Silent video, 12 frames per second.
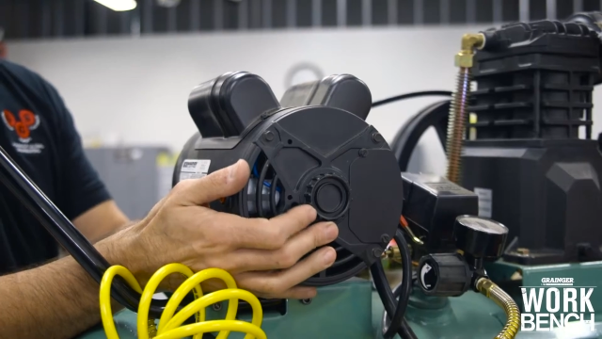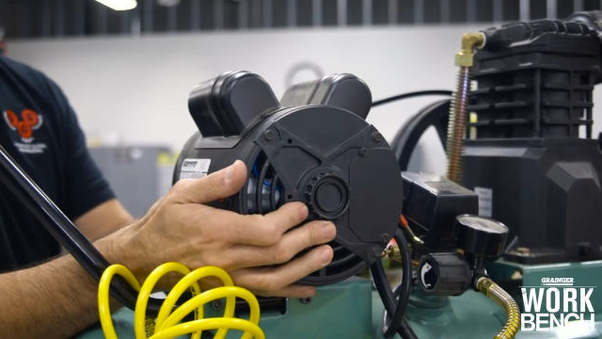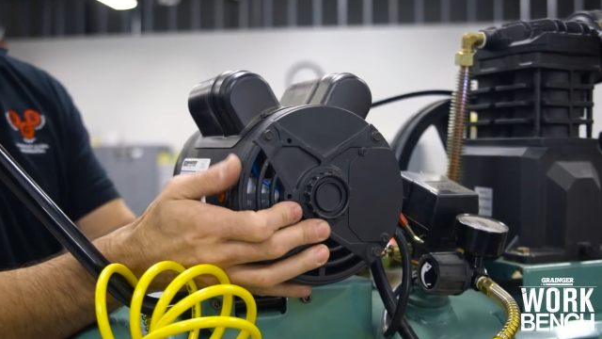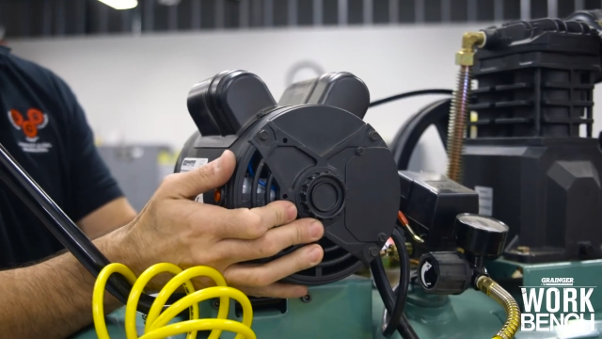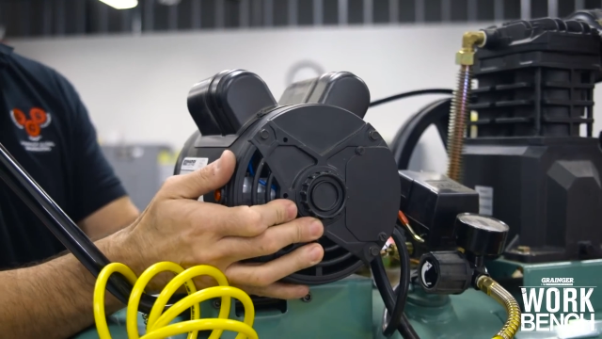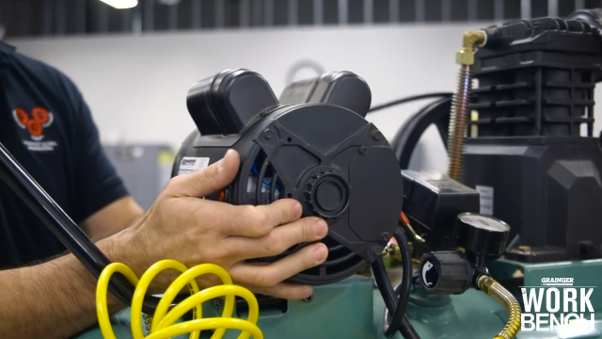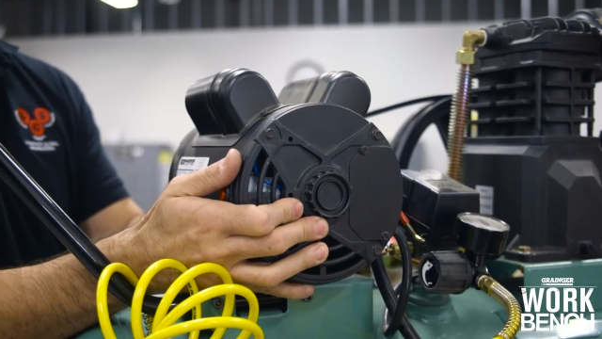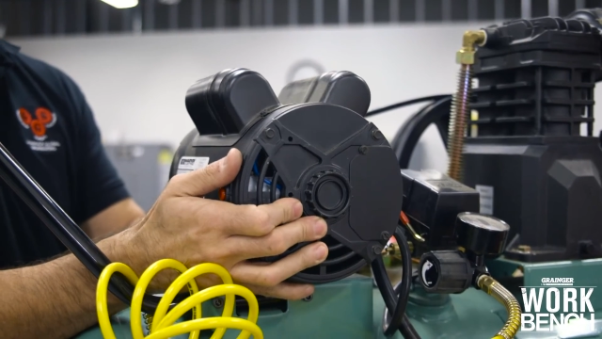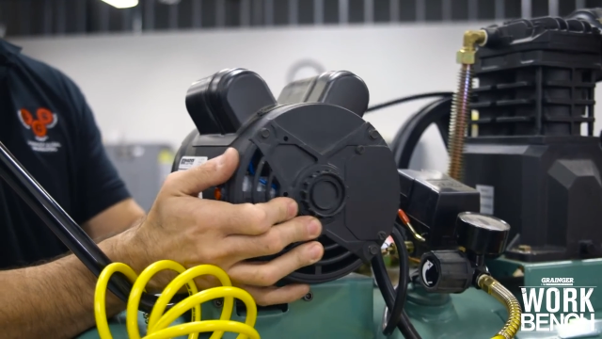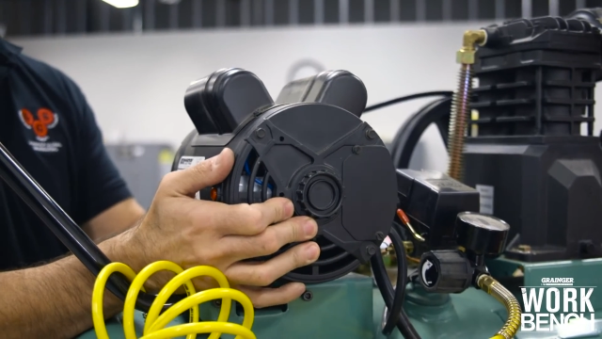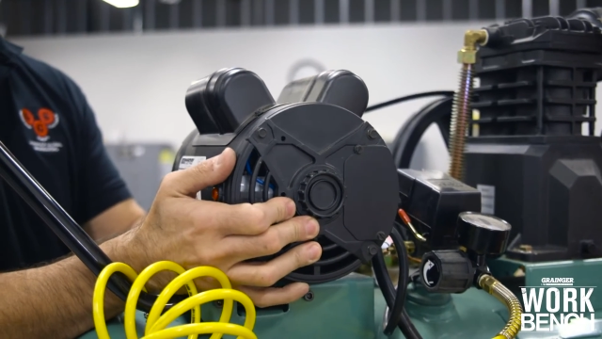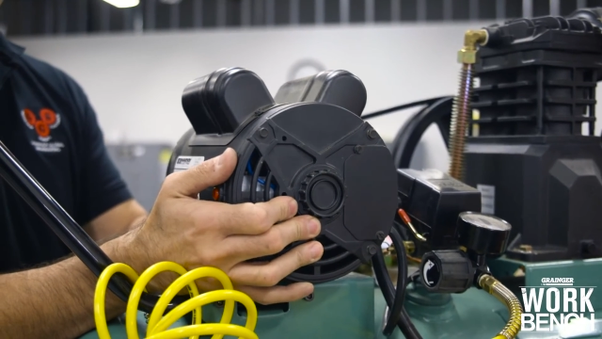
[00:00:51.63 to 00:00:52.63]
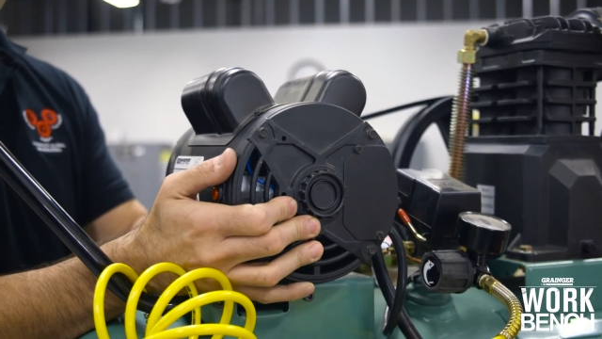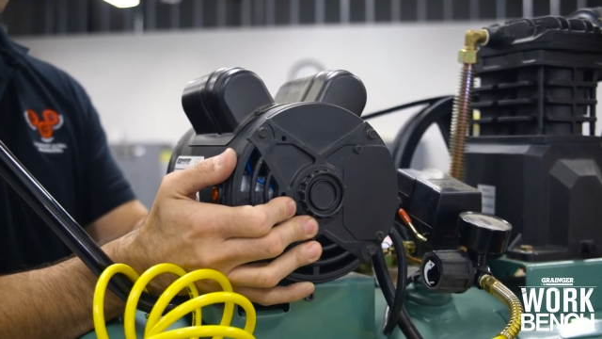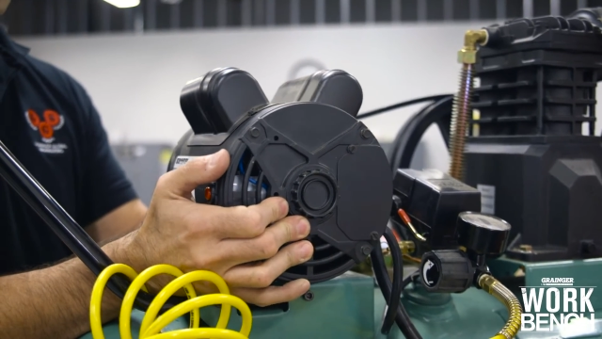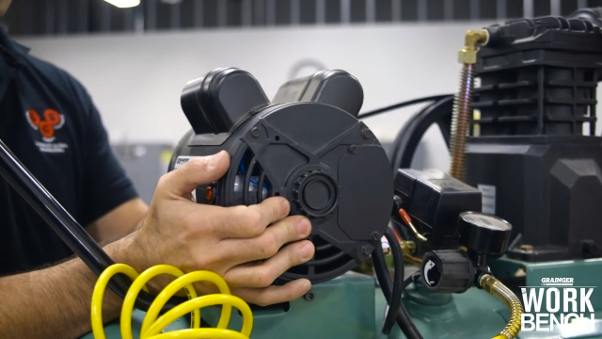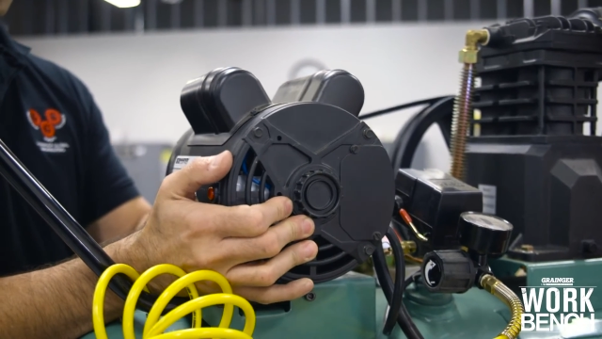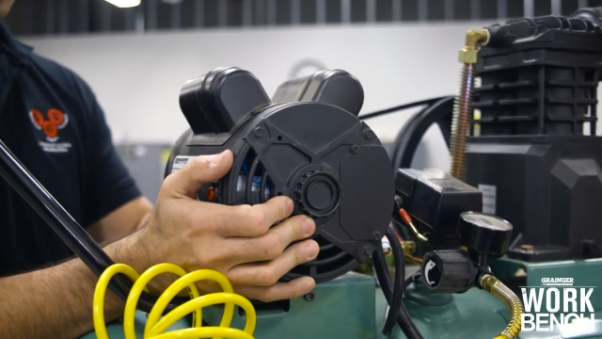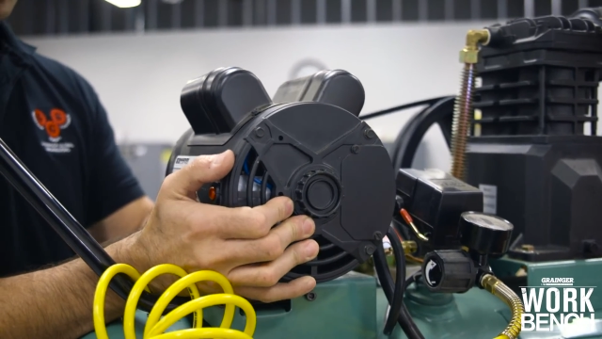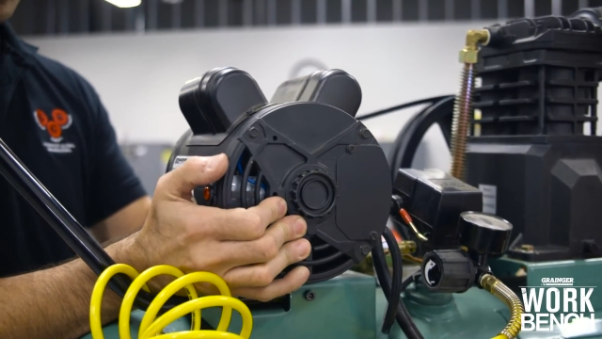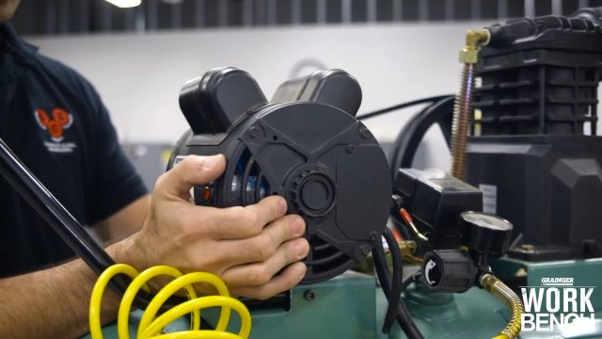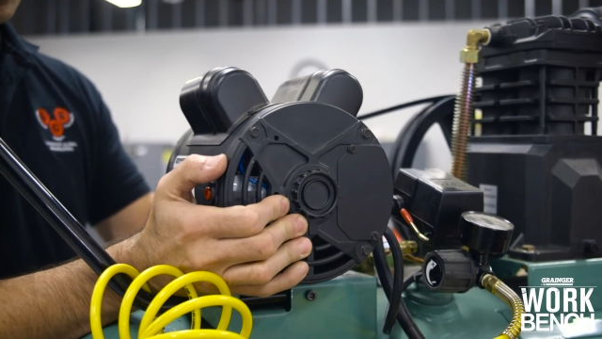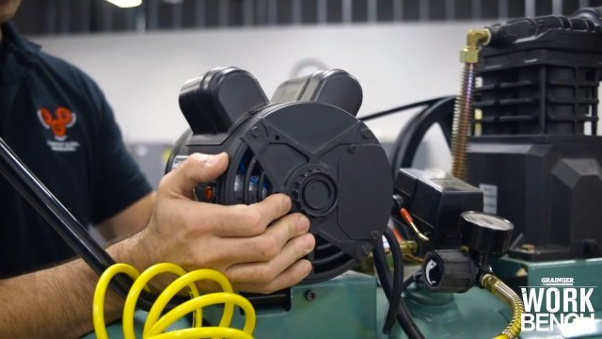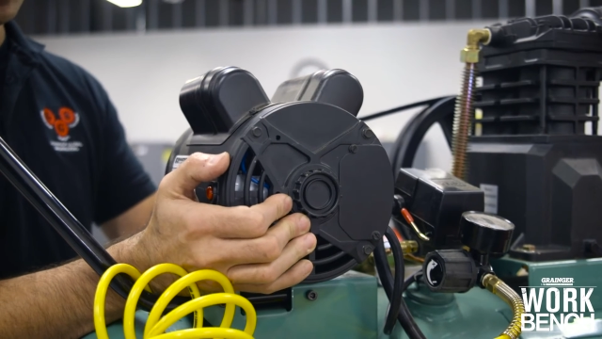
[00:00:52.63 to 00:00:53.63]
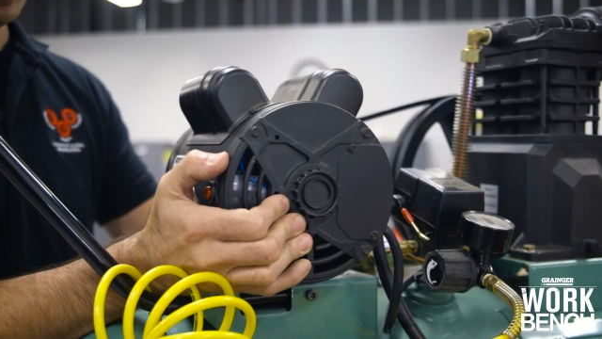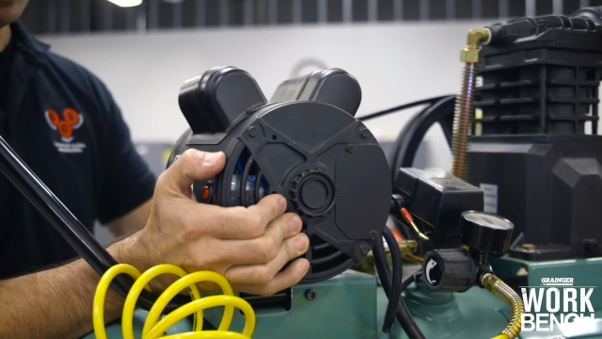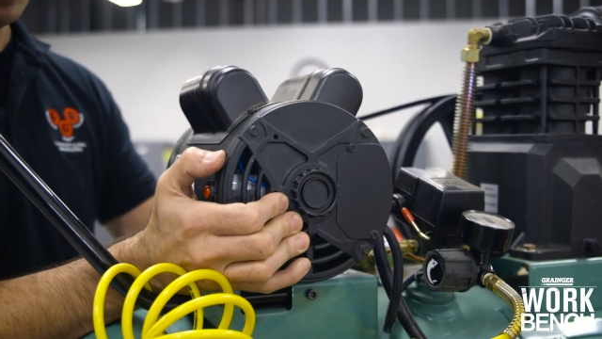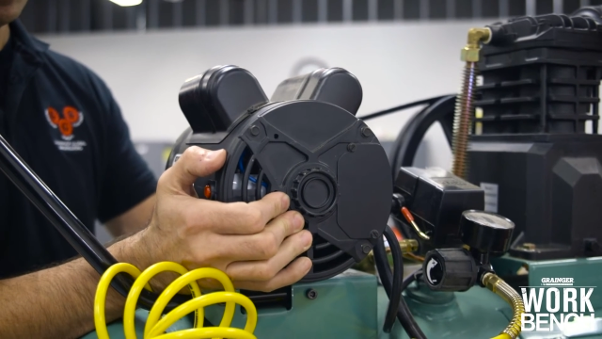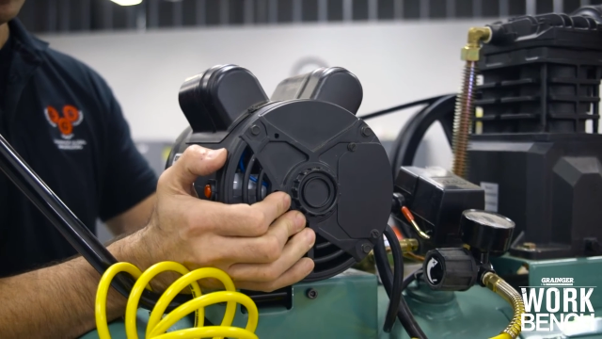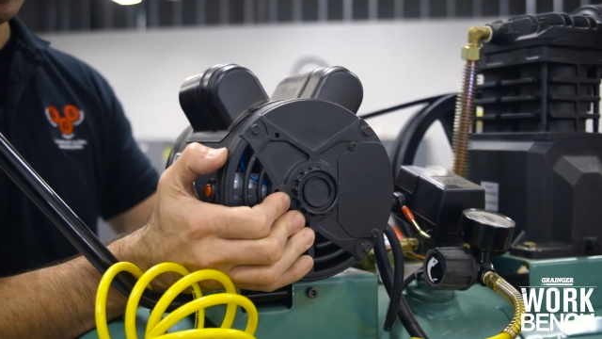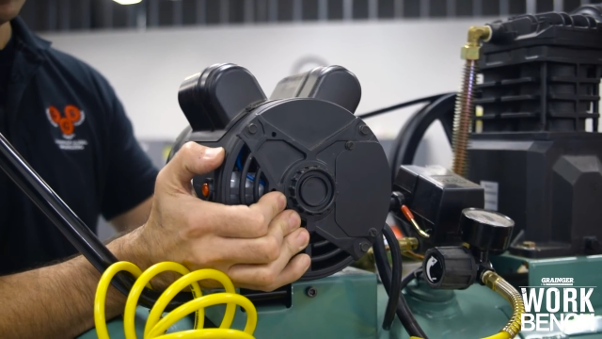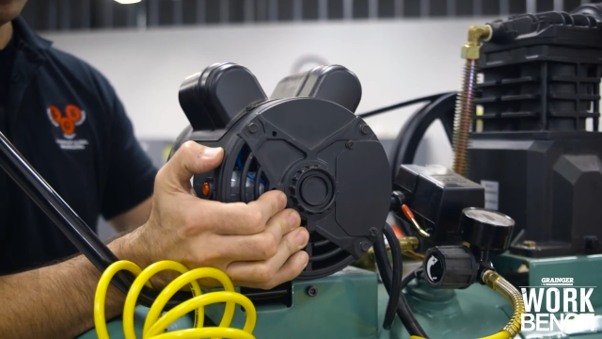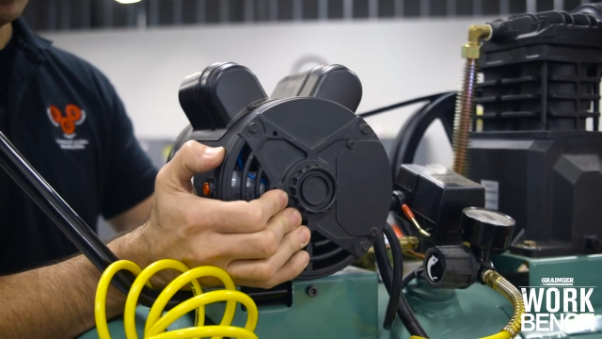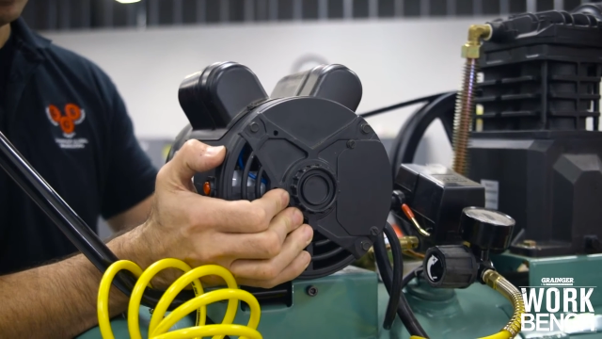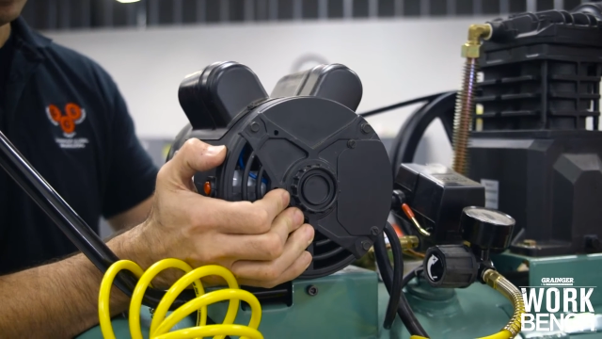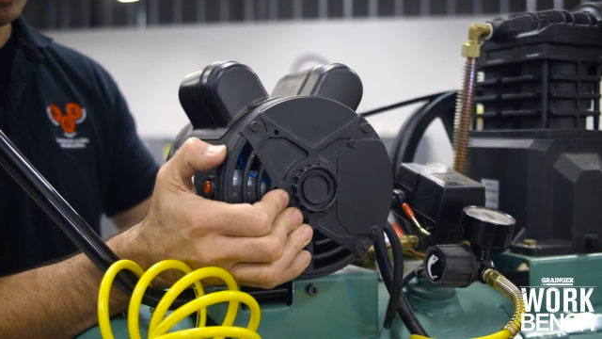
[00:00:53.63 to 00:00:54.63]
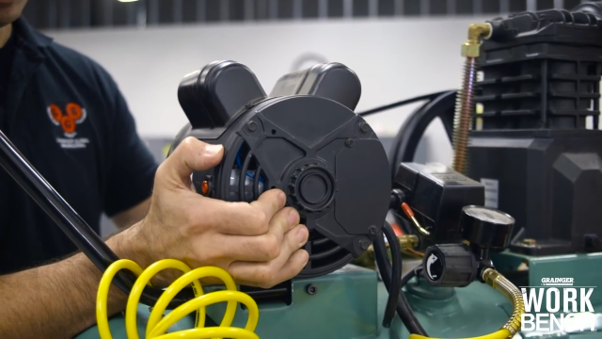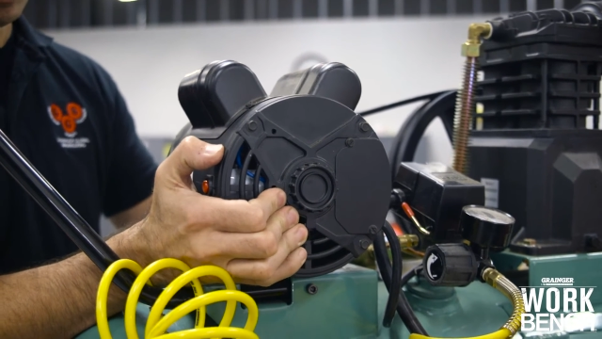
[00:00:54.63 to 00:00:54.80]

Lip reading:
Nobody's mouth can be seen.